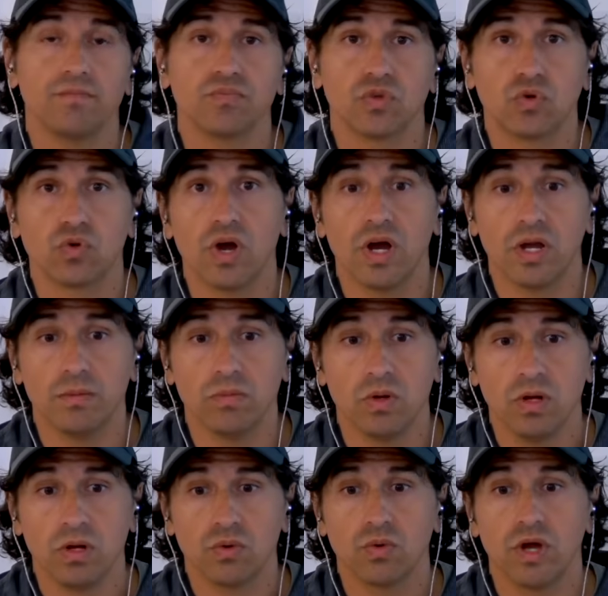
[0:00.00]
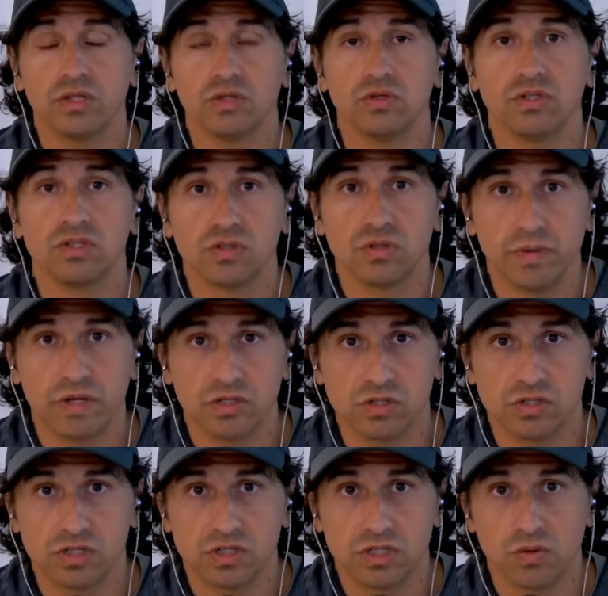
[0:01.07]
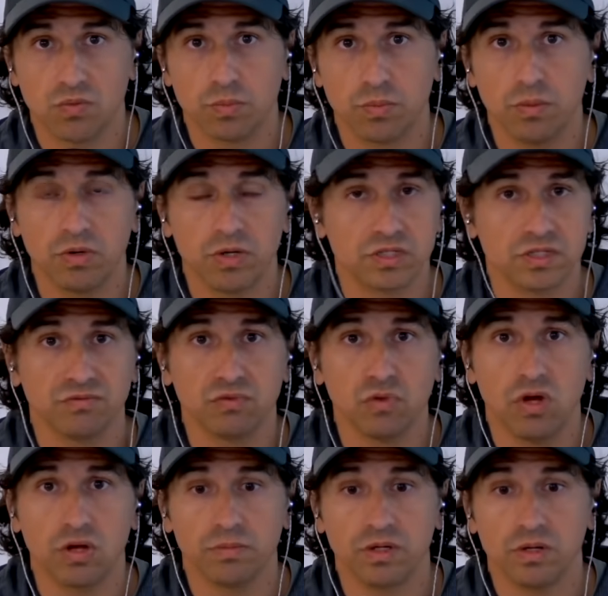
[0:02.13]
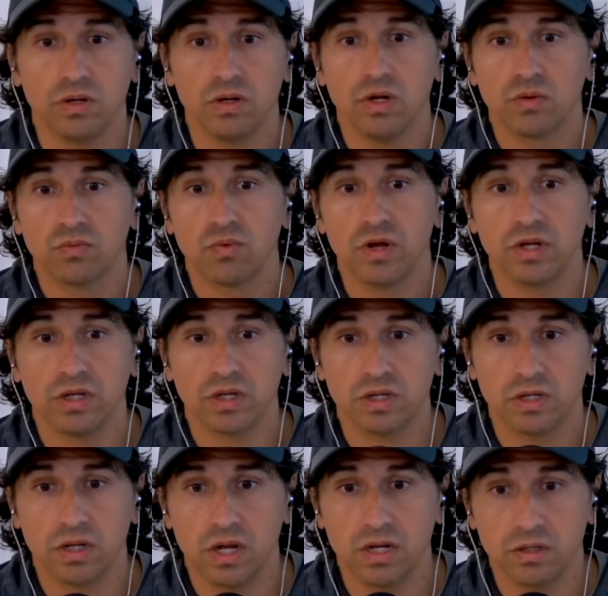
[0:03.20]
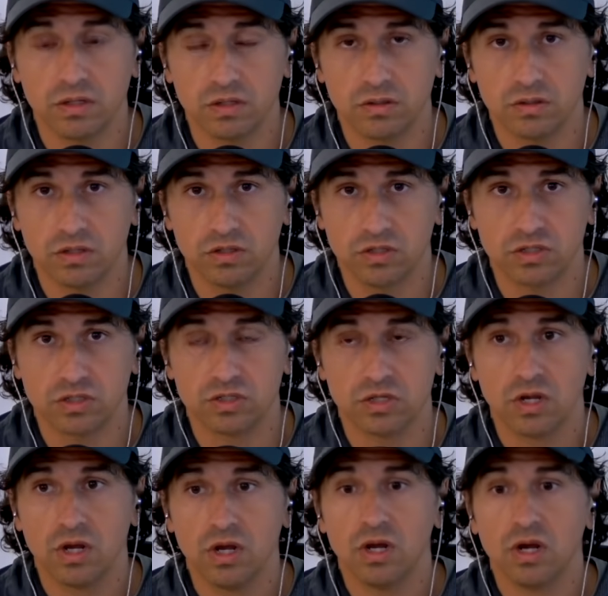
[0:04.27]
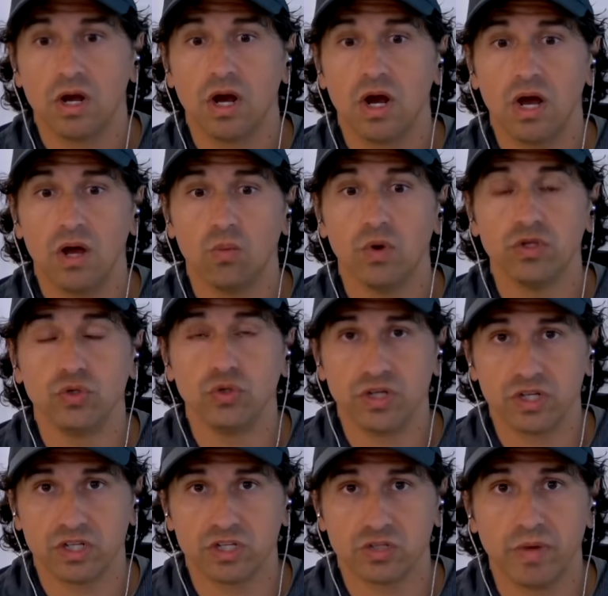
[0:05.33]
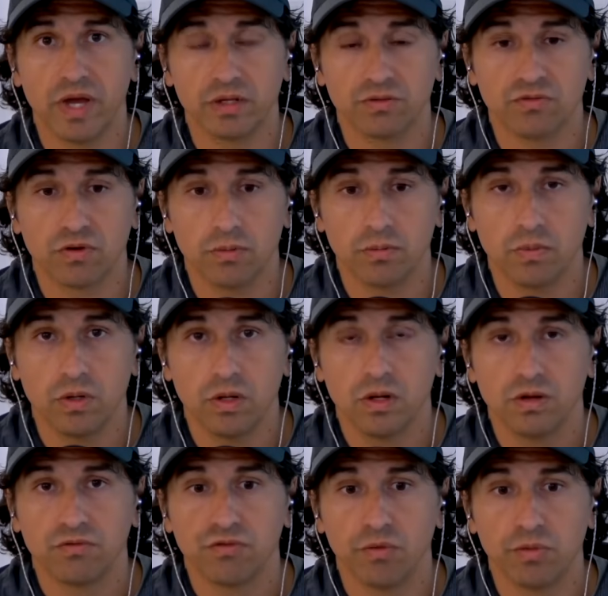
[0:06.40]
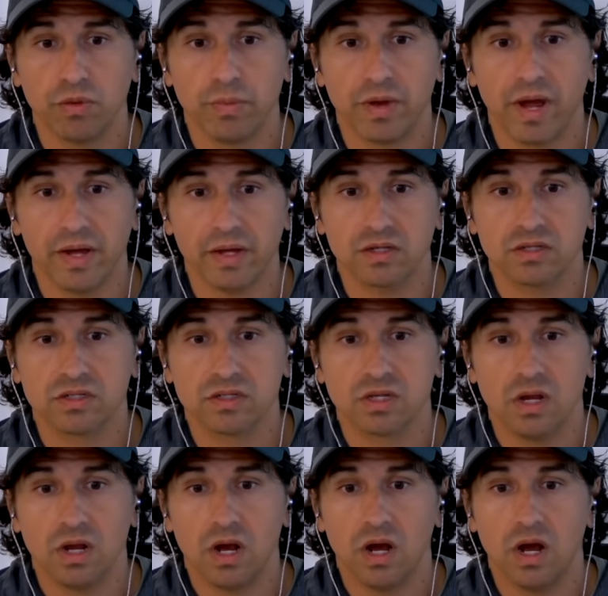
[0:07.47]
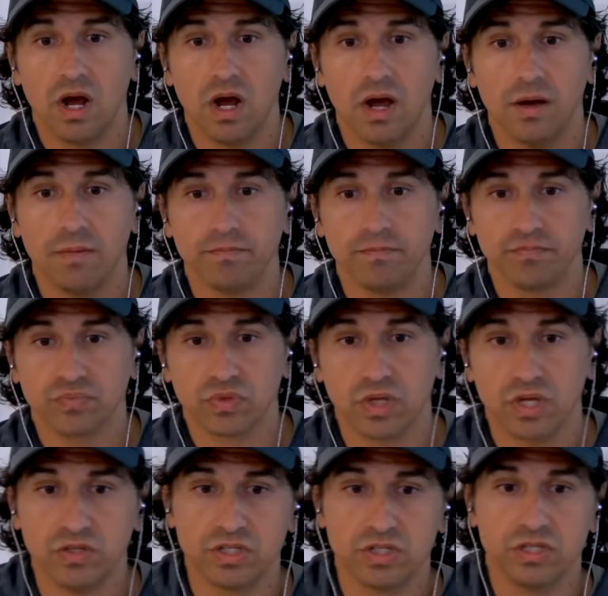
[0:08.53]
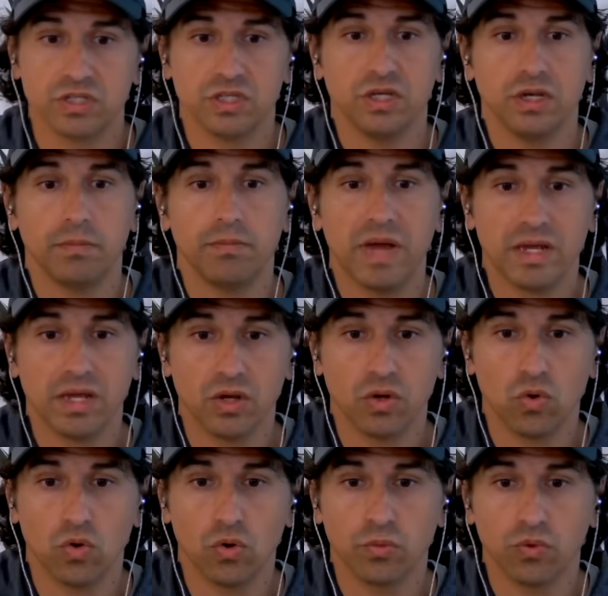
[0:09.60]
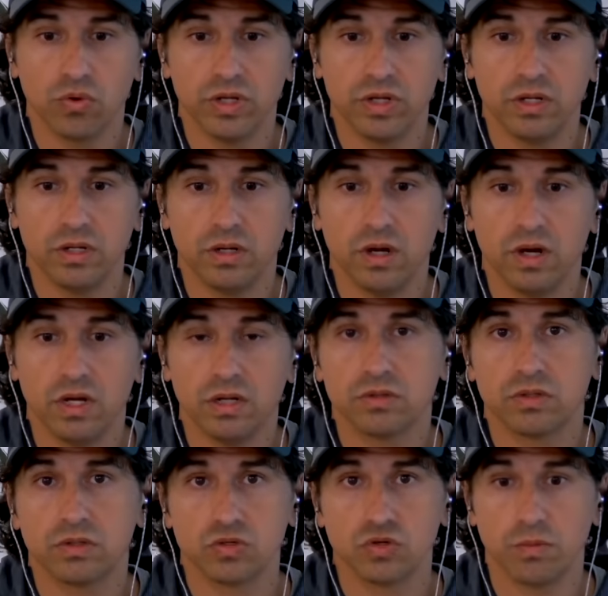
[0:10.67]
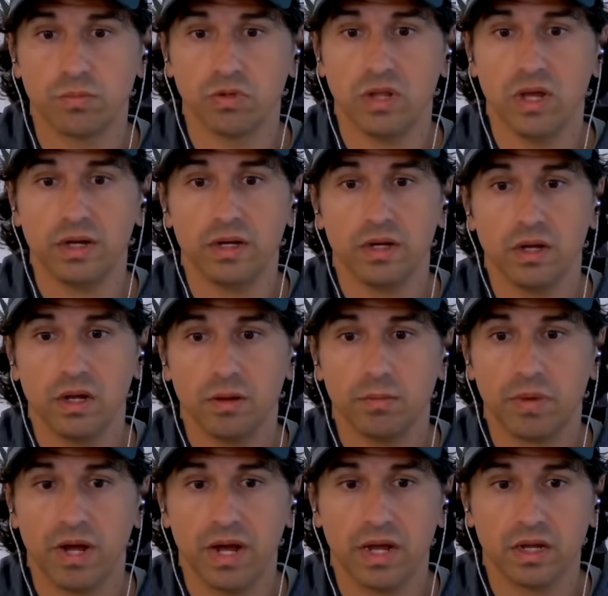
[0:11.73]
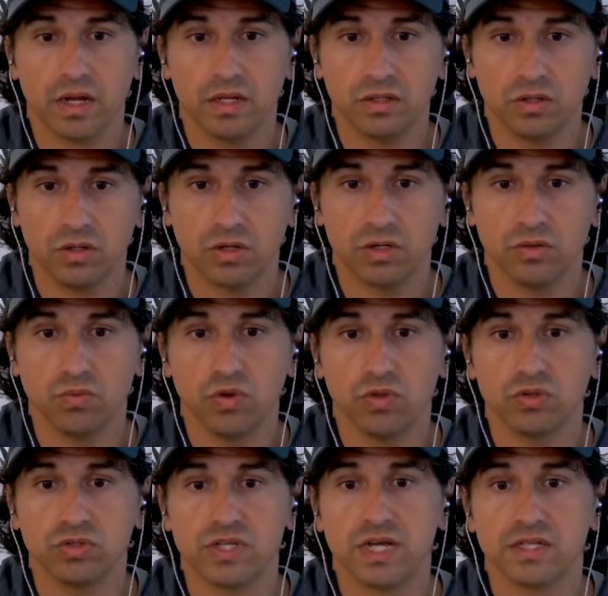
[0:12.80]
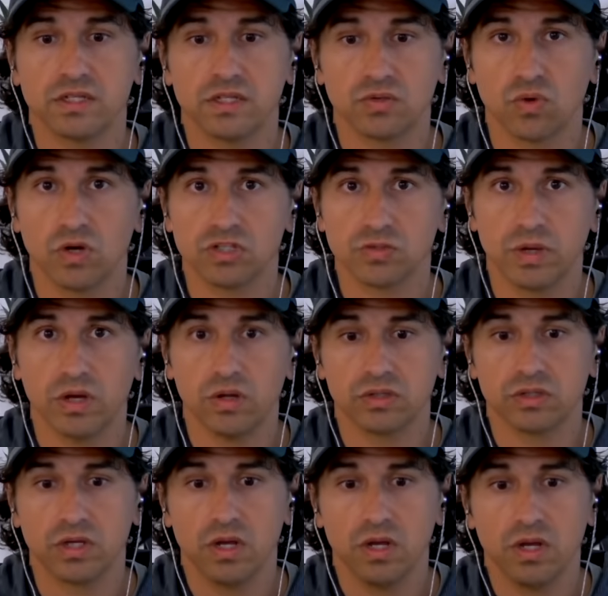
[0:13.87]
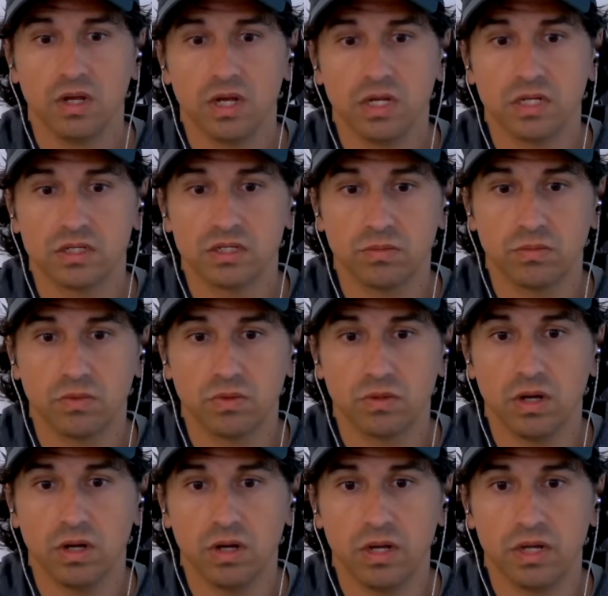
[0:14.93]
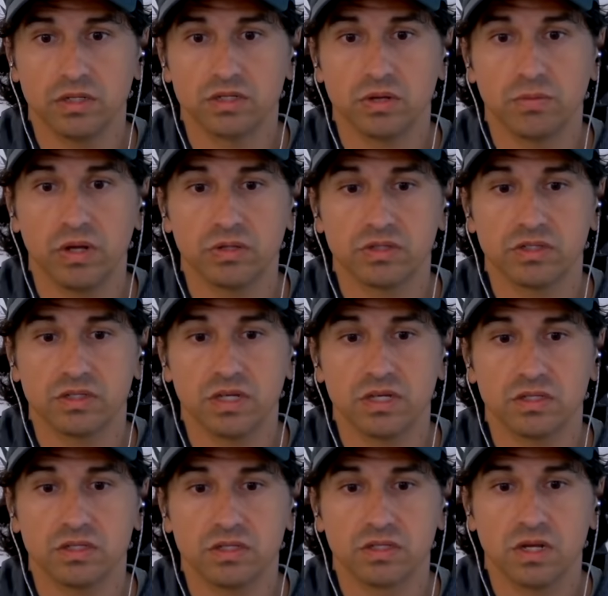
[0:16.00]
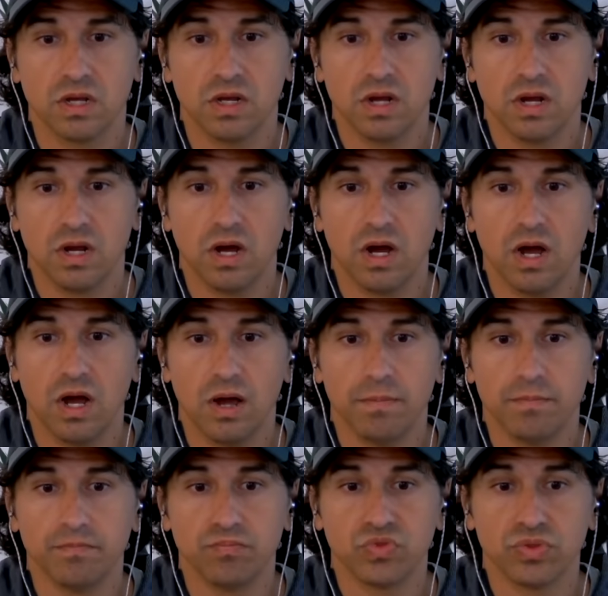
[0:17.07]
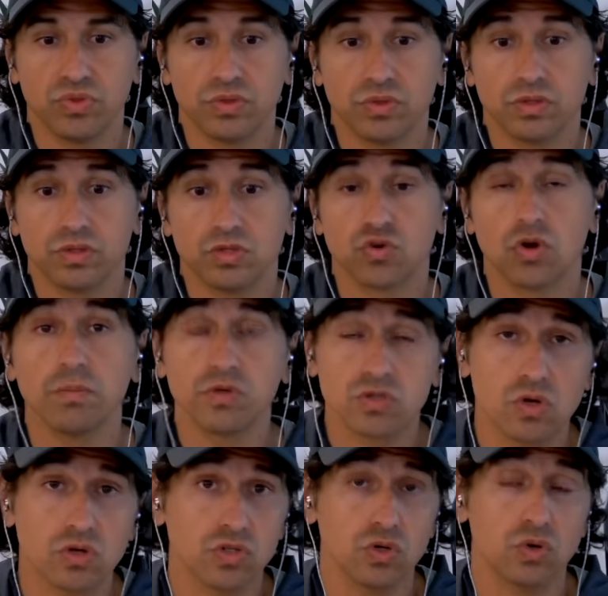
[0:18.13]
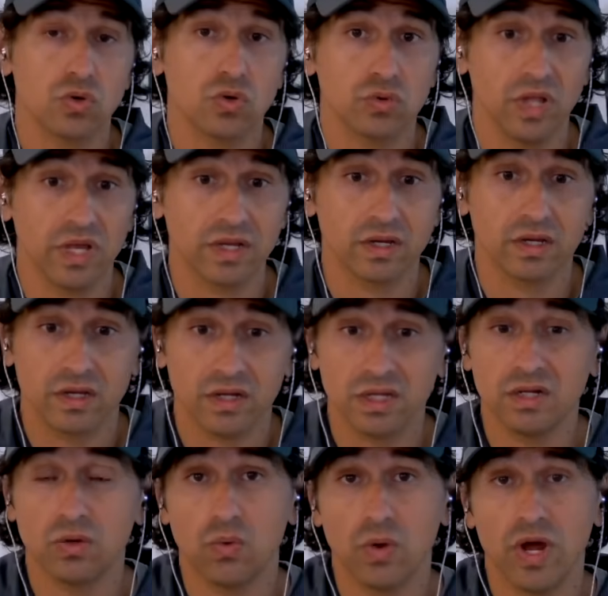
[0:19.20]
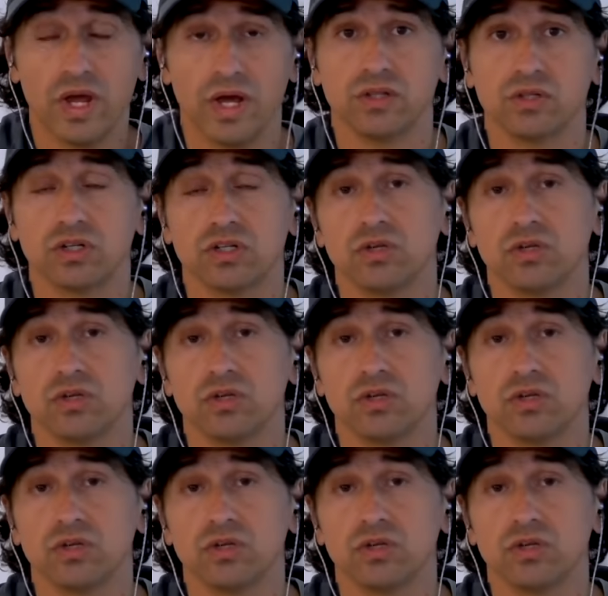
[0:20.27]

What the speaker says: crime, right? These are the messages that Republicans have long been running, and this is what you can expect from the PACs. And this is the MAGA Incorporated Trump-aligned PAC, and they're going to run those ads in the Rust Belt and Sunbelt states. Trump is also, like, in a way, I talked